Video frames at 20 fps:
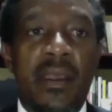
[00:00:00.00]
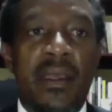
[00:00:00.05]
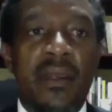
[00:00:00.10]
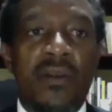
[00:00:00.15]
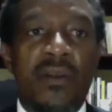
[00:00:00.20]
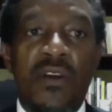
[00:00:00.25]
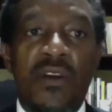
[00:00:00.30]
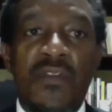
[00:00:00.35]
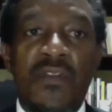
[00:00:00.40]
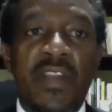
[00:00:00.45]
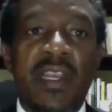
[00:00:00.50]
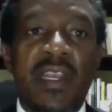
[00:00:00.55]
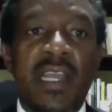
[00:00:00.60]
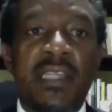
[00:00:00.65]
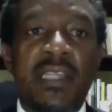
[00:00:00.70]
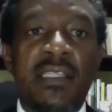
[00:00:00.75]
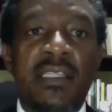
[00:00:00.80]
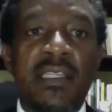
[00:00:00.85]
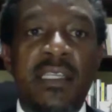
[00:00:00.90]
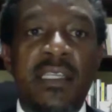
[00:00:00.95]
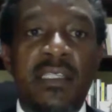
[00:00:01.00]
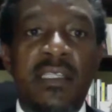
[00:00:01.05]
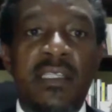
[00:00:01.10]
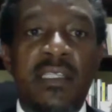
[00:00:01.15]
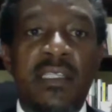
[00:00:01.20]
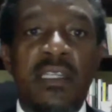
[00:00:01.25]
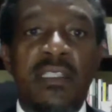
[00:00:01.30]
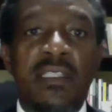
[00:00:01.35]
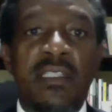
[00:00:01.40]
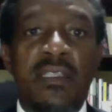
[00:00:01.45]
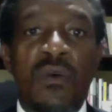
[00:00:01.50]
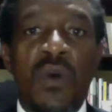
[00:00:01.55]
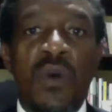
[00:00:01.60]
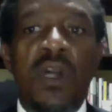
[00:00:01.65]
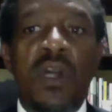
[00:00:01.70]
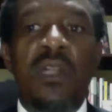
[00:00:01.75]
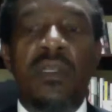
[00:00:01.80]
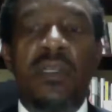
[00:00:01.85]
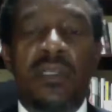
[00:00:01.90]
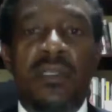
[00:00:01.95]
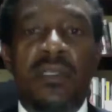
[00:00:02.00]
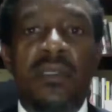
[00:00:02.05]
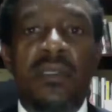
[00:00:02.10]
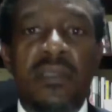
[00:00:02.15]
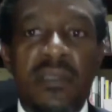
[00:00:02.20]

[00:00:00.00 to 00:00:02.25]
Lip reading: COVID-19 has changed the world,